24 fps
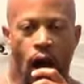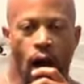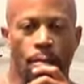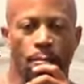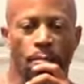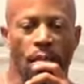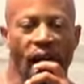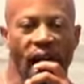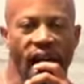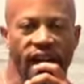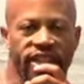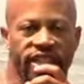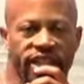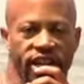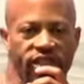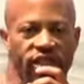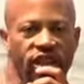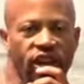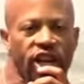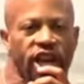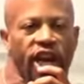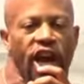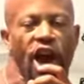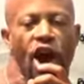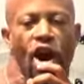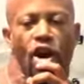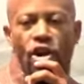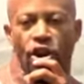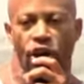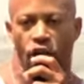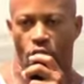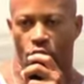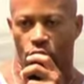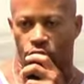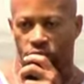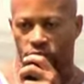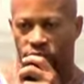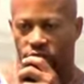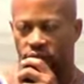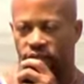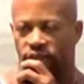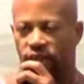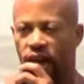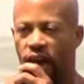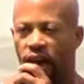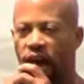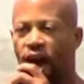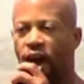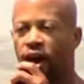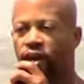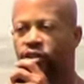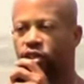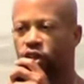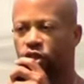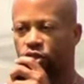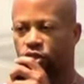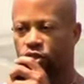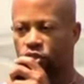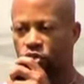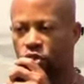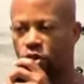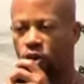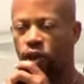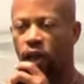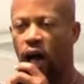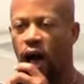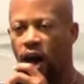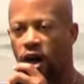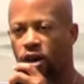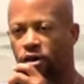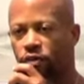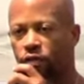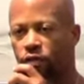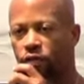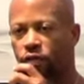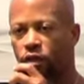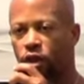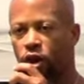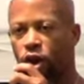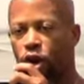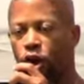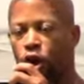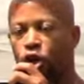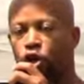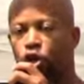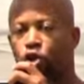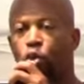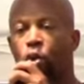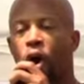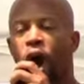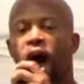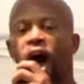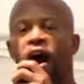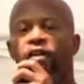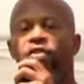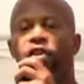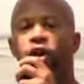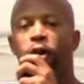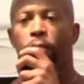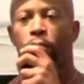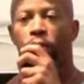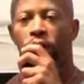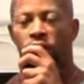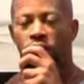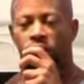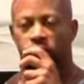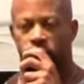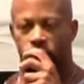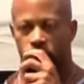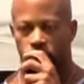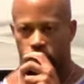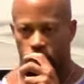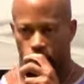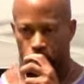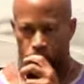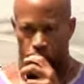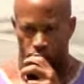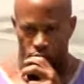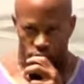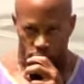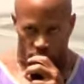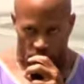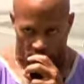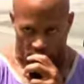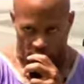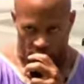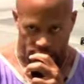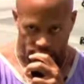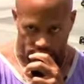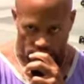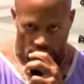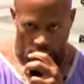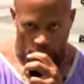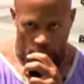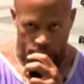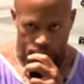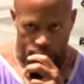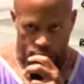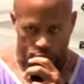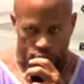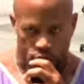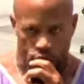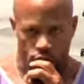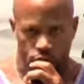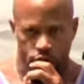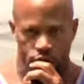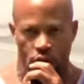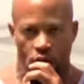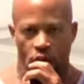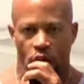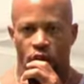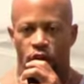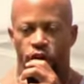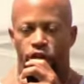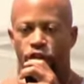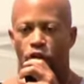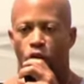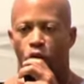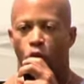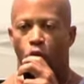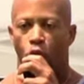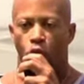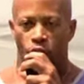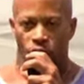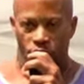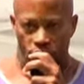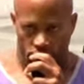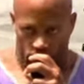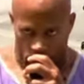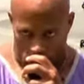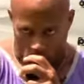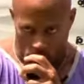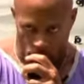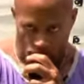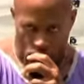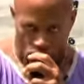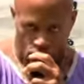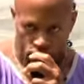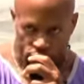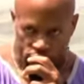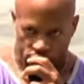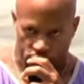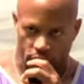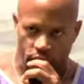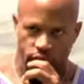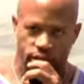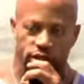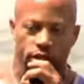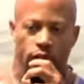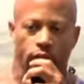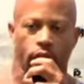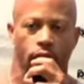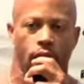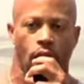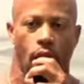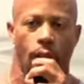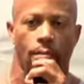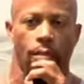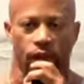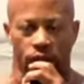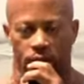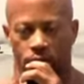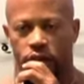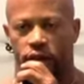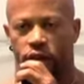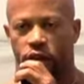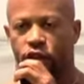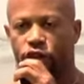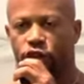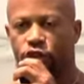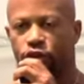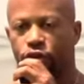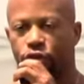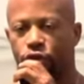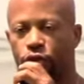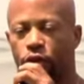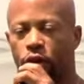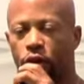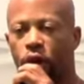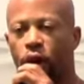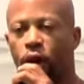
imagine the carryover that that has into your life. You will have the ability to push past obstacles, to overcome those things that are coming against you